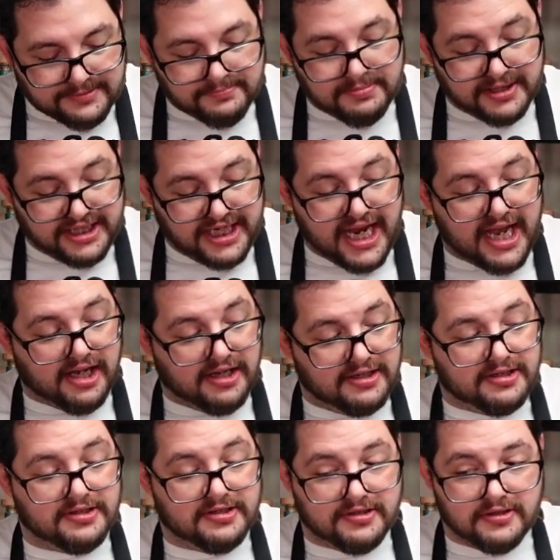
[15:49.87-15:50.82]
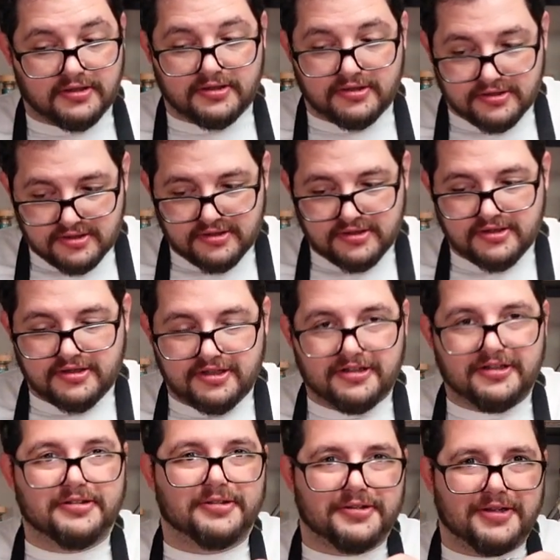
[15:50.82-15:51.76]
But yeah,
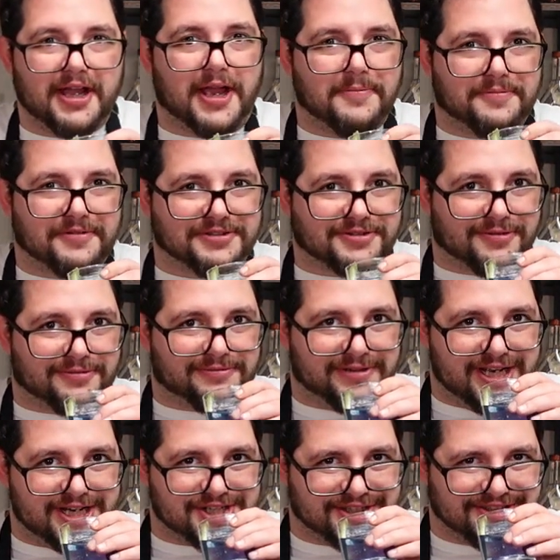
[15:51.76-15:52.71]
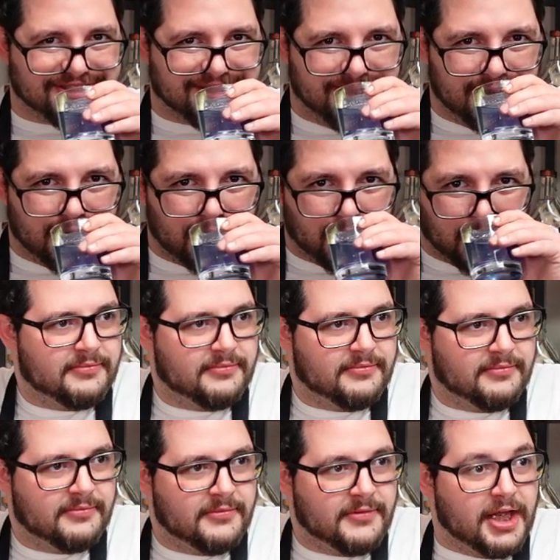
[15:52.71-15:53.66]
Empress Old Fashions.
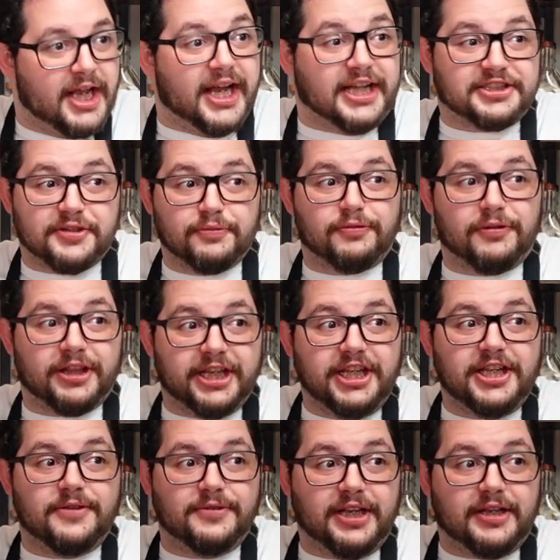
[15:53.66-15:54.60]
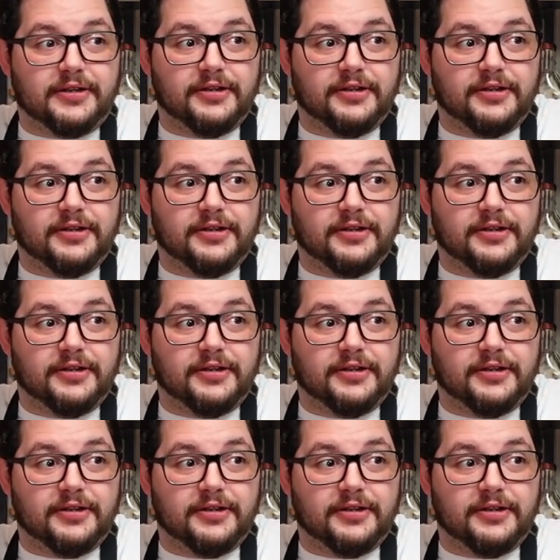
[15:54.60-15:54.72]
That's a really unique...